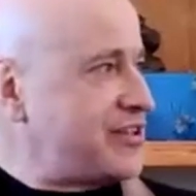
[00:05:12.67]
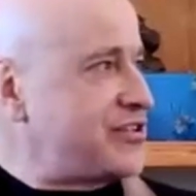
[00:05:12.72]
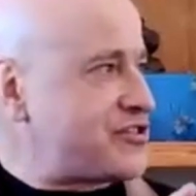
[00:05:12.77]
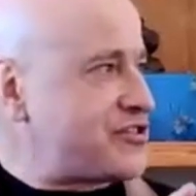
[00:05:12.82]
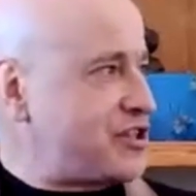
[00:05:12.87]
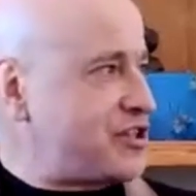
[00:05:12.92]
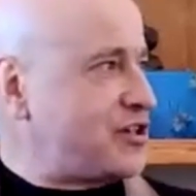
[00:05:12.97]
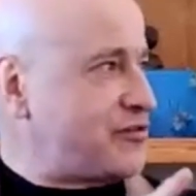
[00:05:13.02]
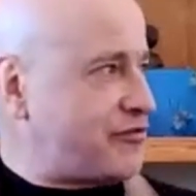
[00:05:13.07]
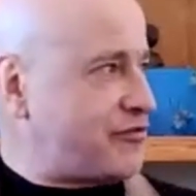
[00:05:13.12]
is
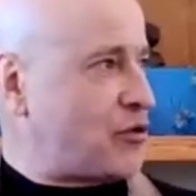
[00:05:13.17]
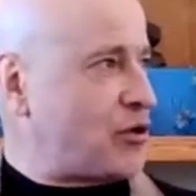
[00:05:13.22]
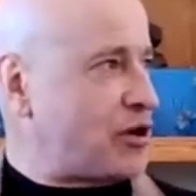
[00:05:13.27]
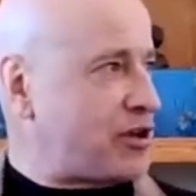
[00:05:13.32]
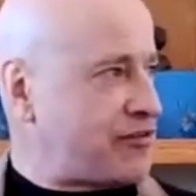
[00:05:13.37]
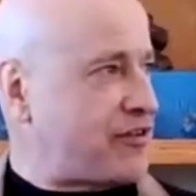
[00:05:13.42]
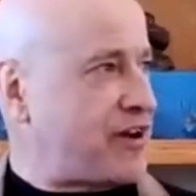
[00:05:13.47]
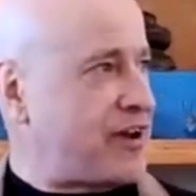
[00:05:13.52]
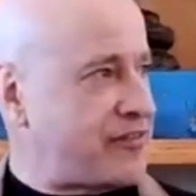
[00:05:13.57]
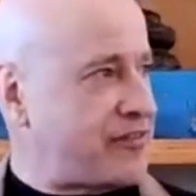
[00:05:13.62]
the
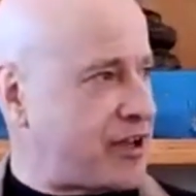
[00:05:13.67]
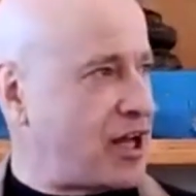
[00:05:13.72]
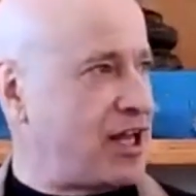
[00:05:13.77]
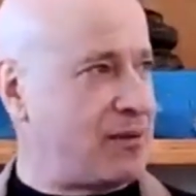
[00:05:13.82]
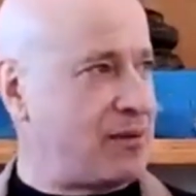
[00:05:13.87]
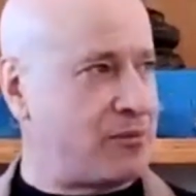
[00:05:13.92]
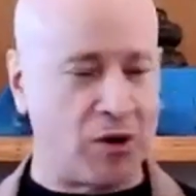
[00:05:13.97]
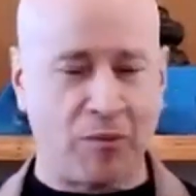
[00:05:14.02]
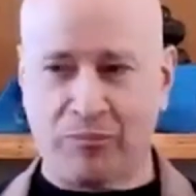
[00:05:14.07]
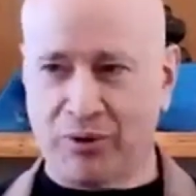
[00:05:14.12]
45
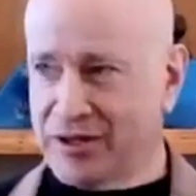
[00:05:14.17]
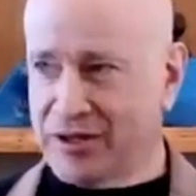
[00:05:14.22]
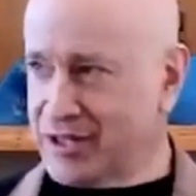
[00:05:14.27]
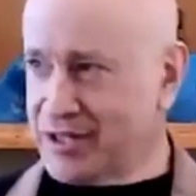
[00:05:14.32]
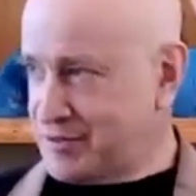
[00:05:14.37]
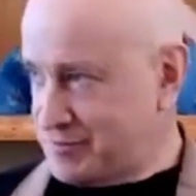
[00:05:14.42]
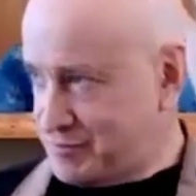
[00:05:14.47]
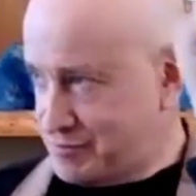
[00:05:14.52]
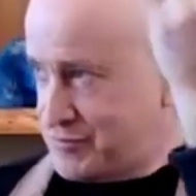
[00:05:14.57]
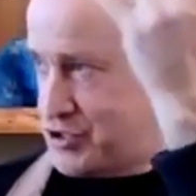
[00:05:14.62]
caliber
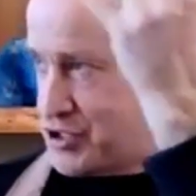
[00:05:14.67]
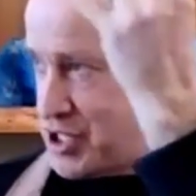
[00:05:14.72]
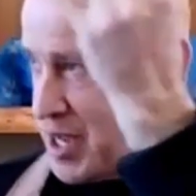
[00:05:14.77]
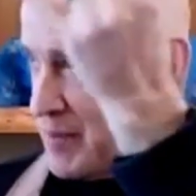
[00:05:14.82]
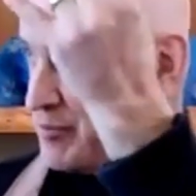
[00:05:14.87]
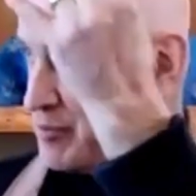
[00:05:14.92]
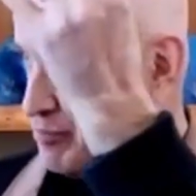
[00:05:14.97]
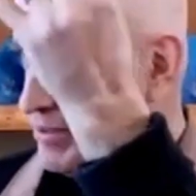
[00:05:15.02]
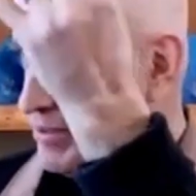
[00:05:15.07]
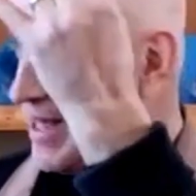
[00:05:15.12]

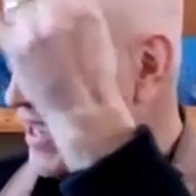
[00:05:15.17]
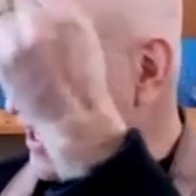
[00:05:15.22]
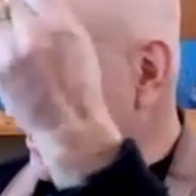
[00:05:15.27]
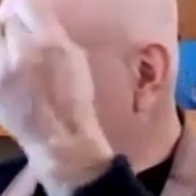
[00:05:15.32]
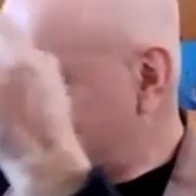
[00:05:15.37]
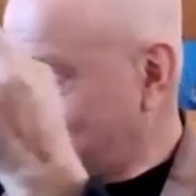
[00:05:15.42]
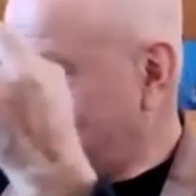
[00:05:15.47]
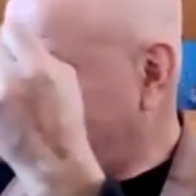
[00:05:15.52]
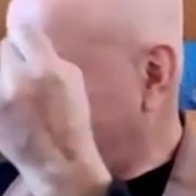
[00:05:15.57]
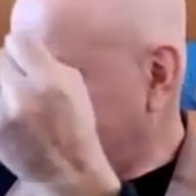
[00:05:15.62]
bullet-shaped
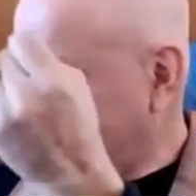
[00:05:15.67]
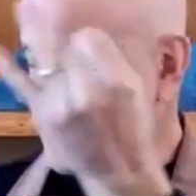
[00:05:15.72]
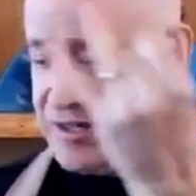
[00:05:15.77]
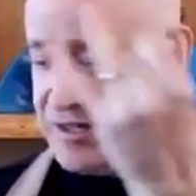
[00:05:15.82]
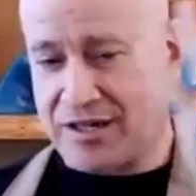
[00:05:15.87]
plane talk.